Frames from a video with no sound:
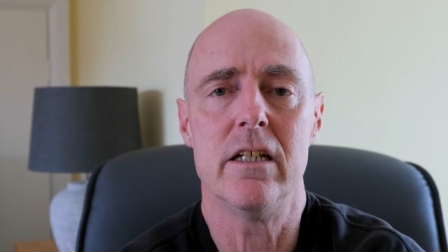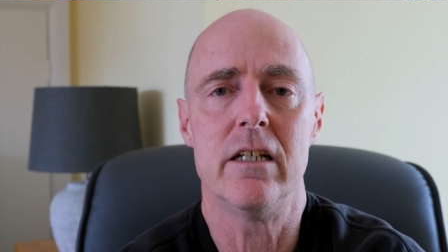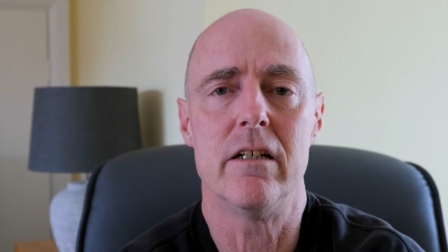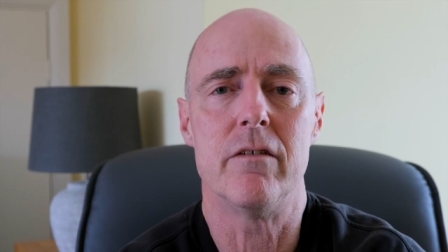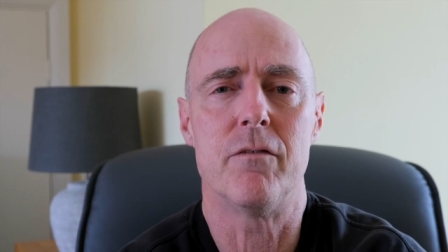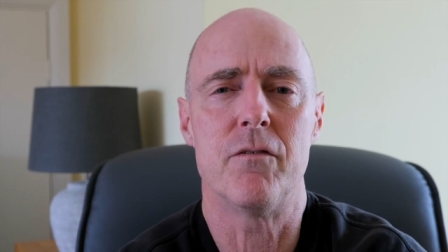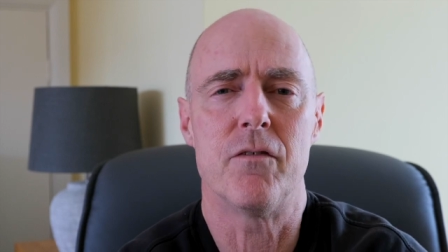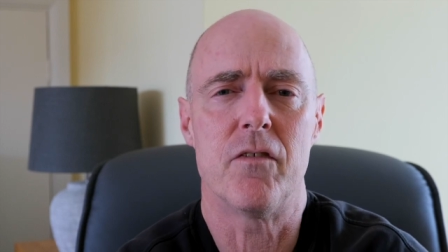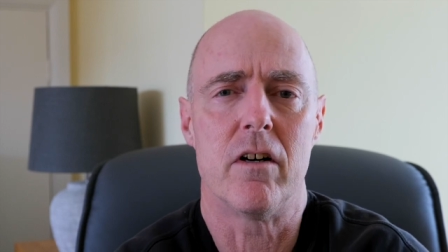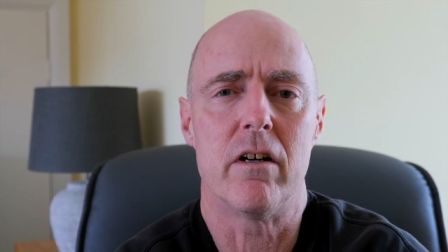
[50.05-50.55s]
have
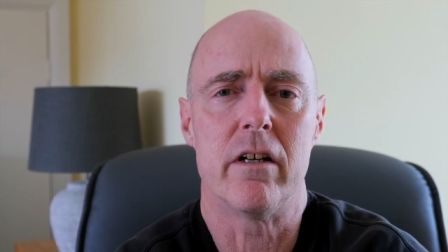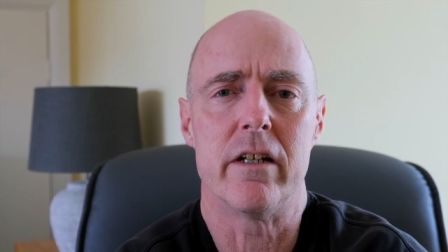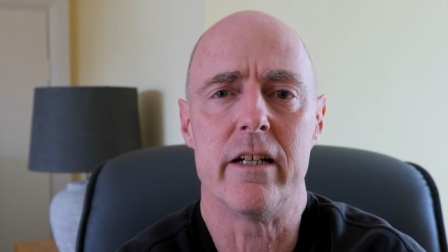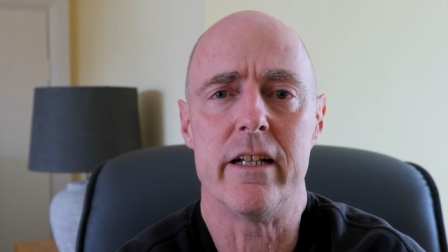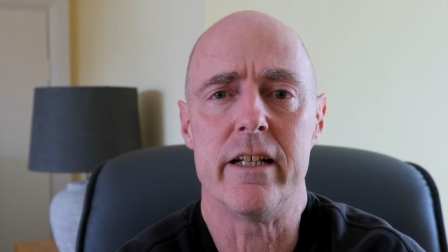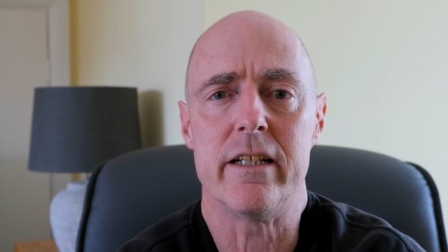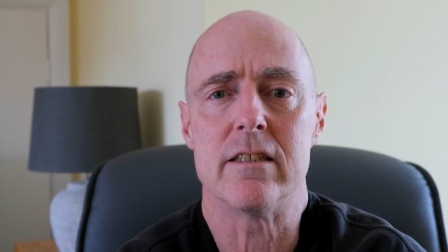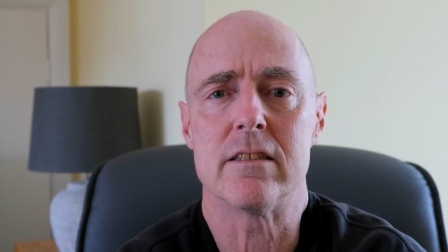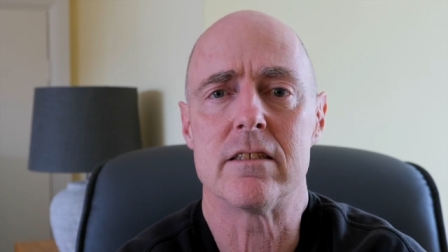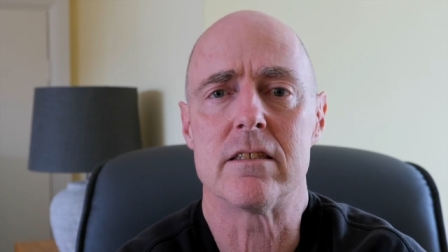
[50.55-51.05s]

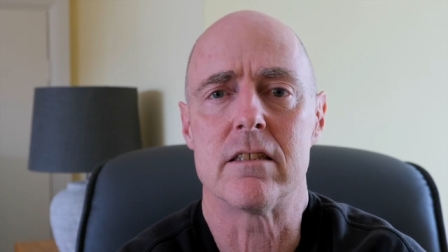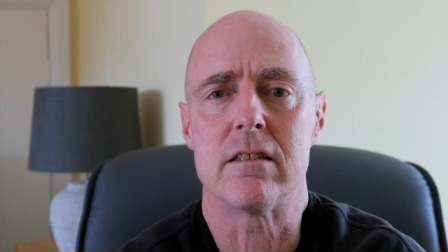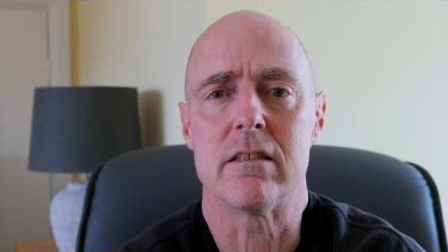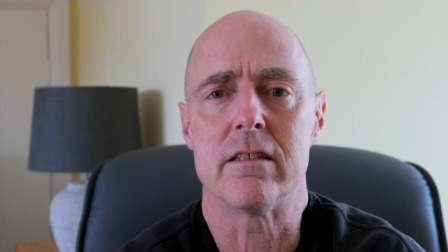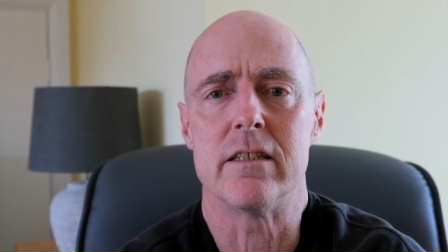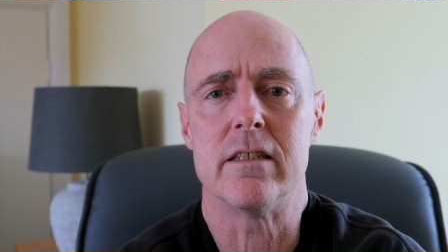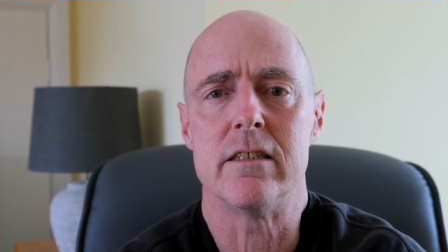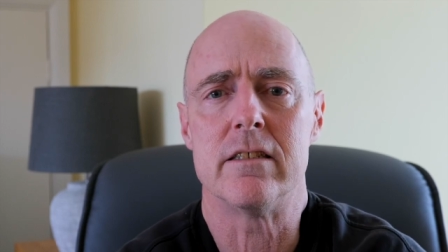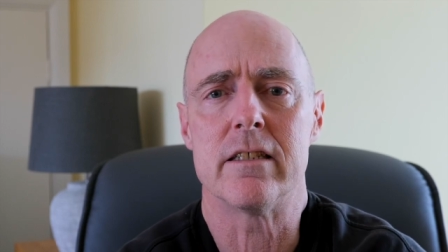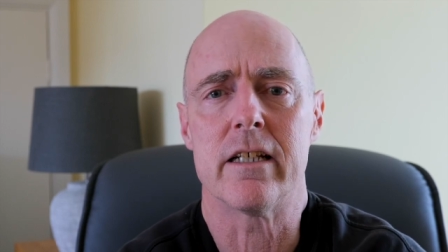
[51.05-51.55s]
finally
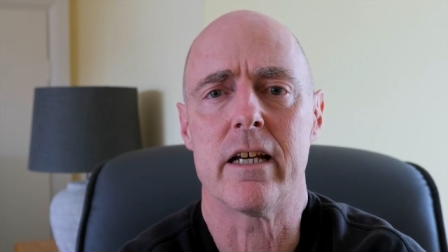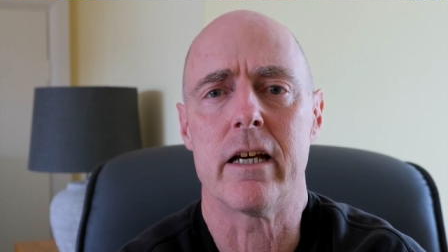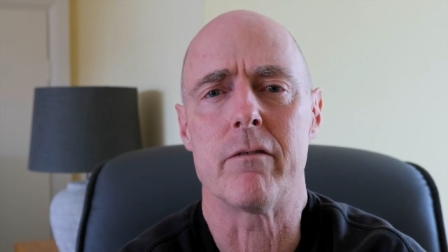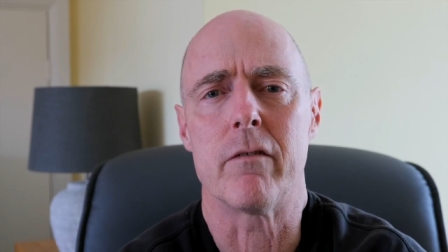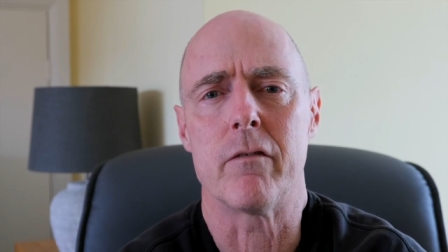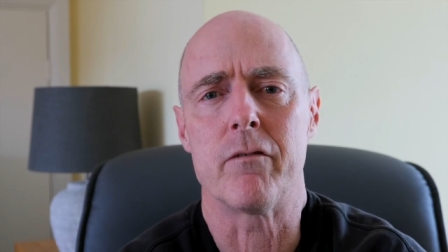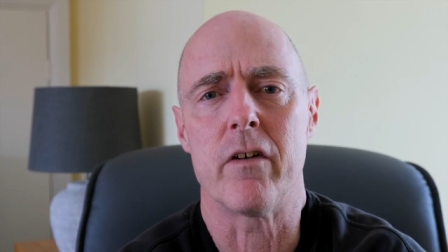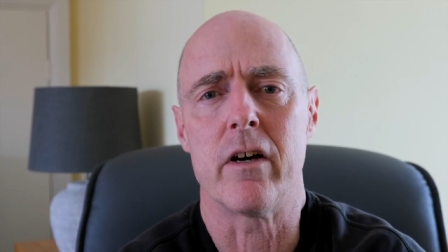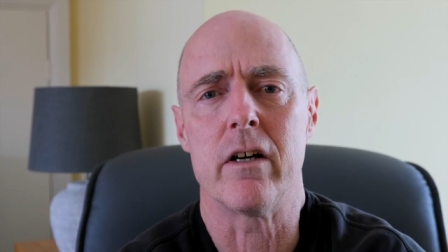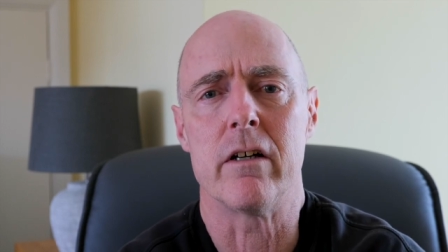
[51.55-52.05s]
decided to have
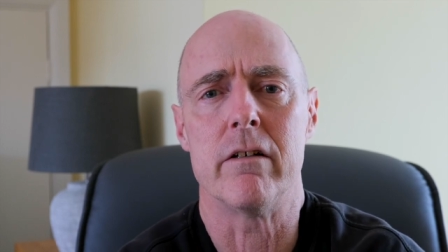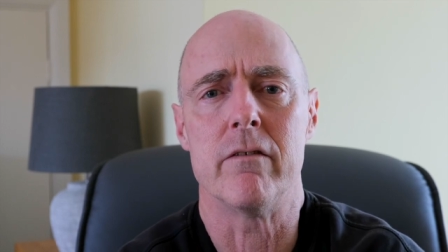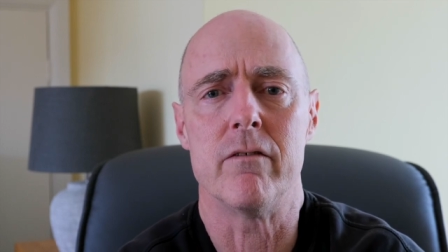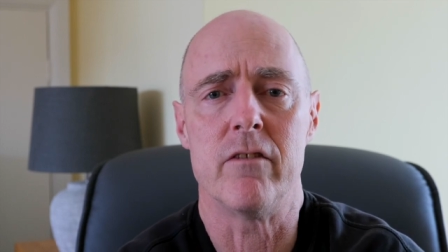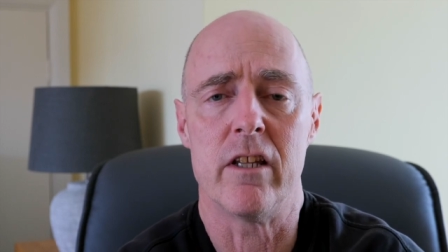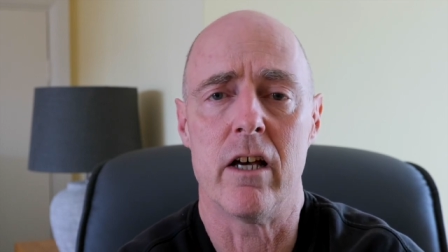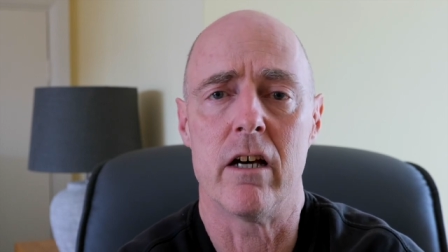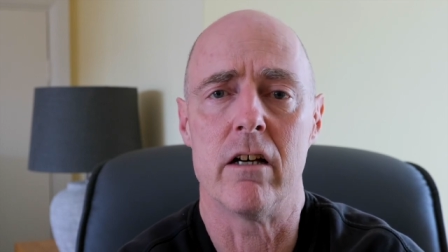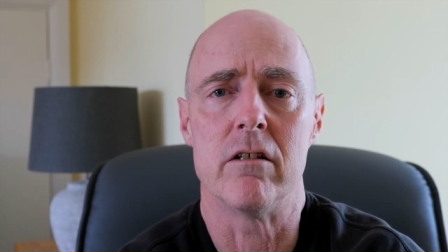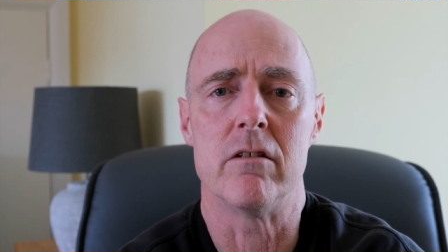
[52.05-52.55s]
a vote of
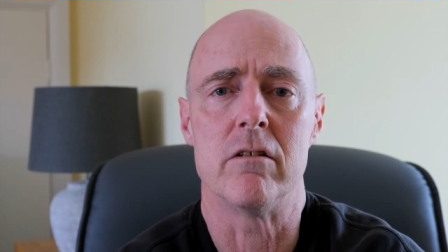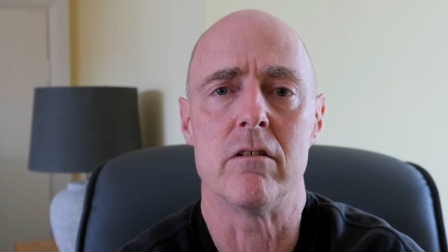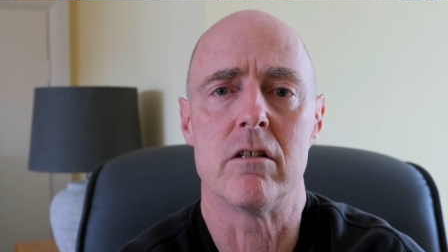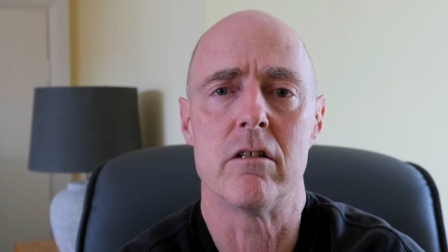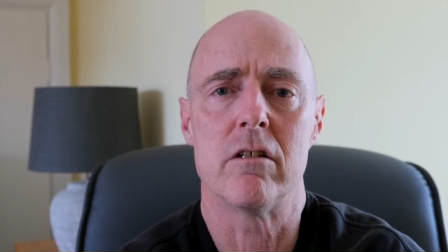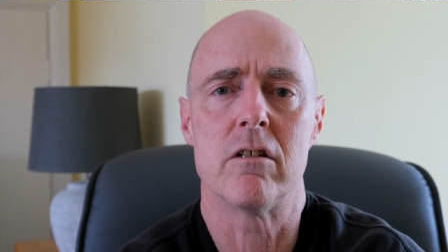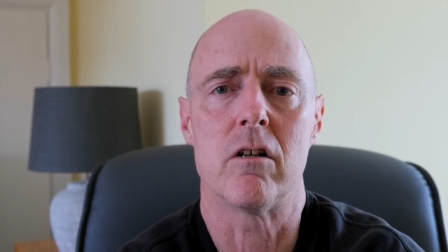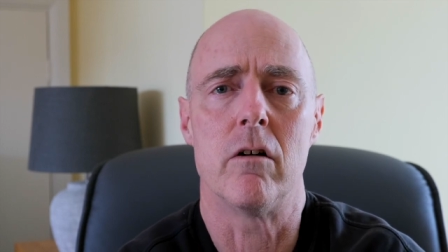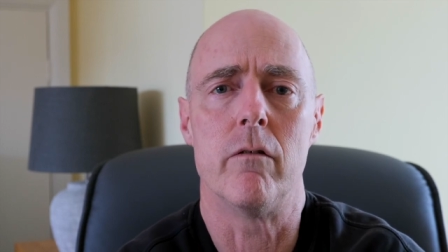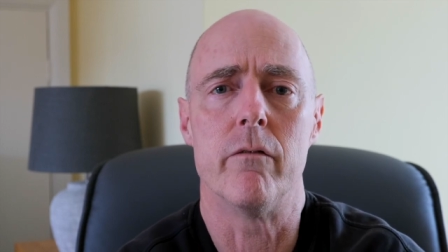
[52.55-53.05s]
no
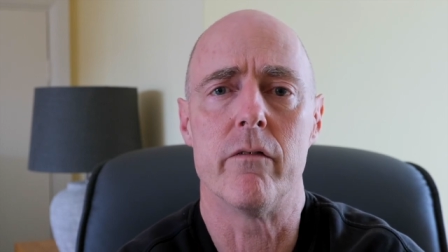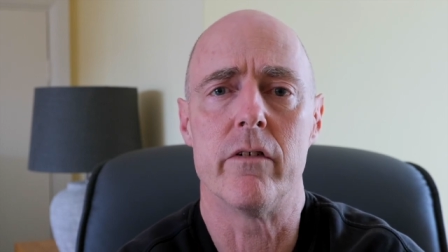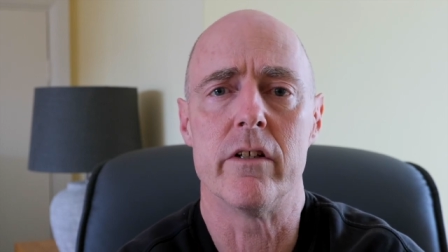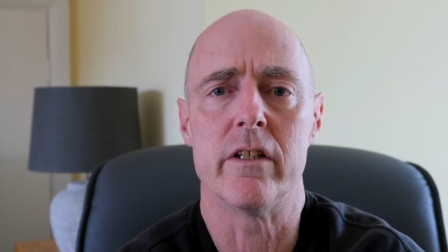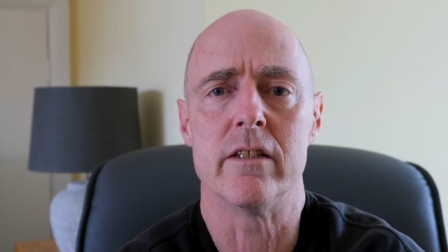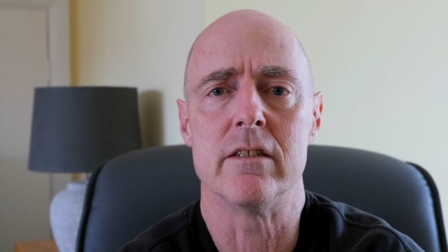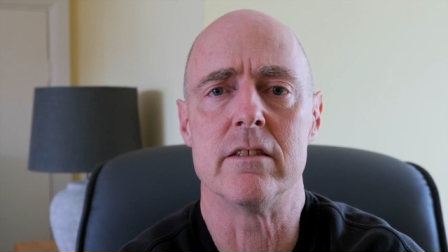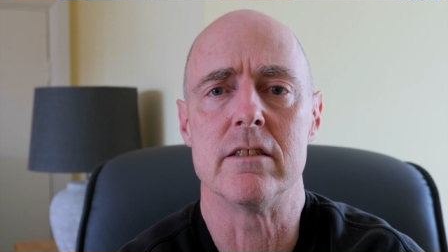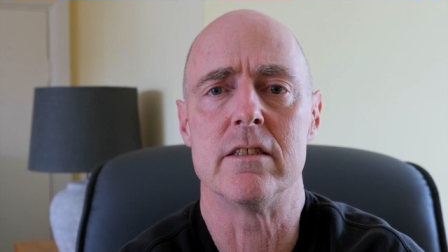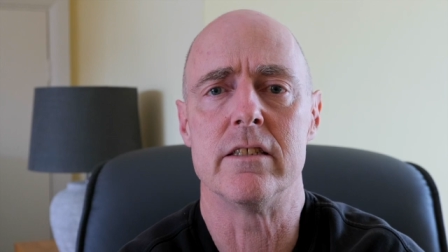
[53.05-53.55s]

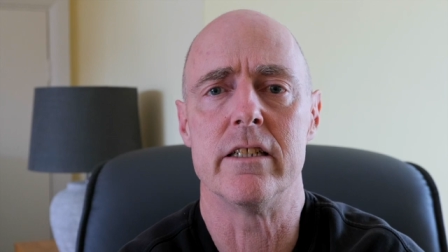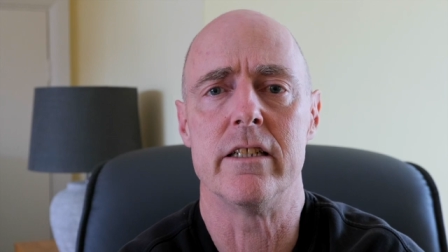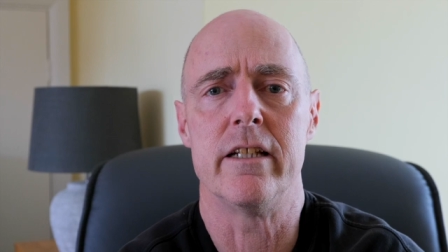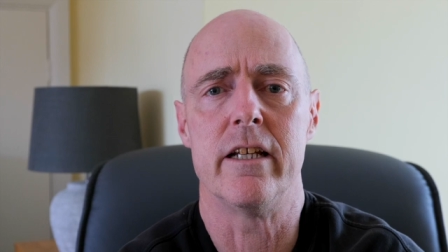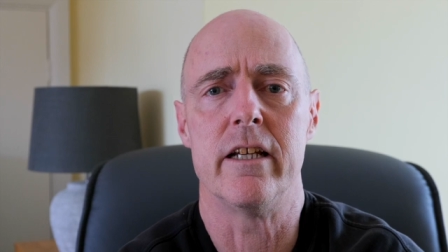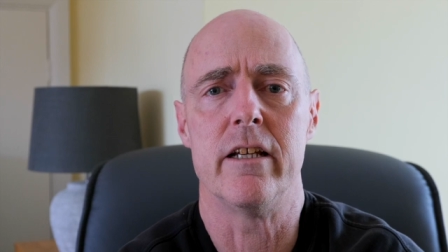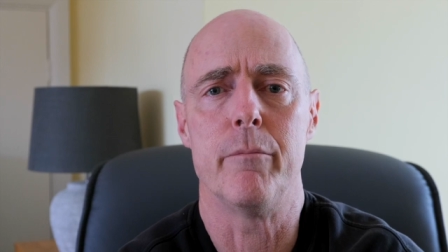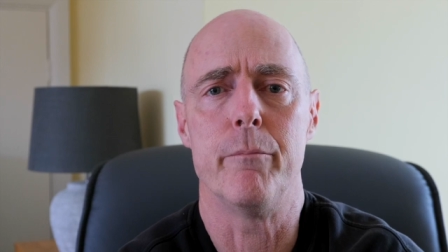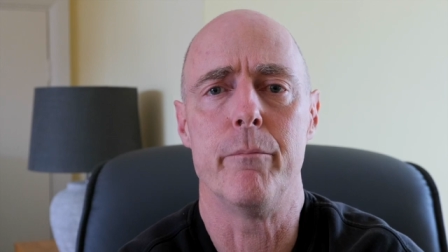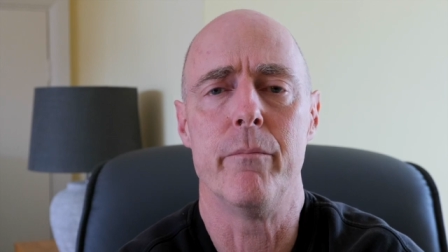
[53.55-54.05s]
confidence in
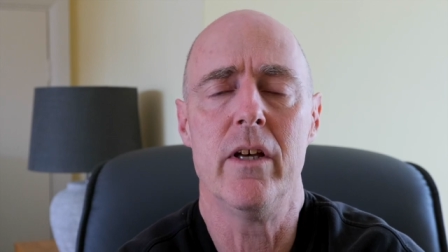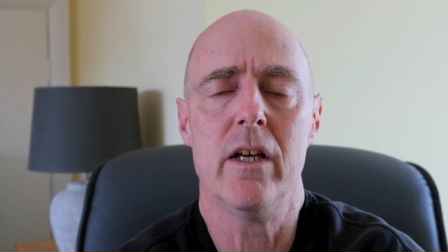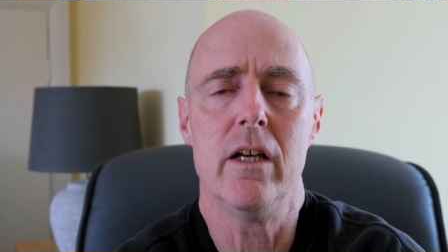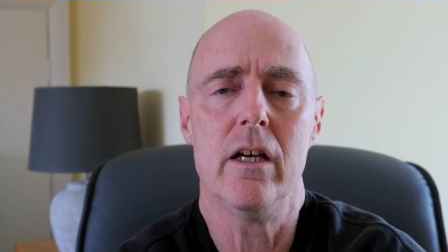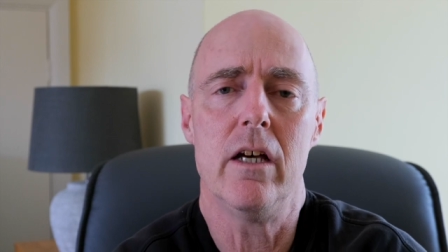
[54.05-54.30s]
him,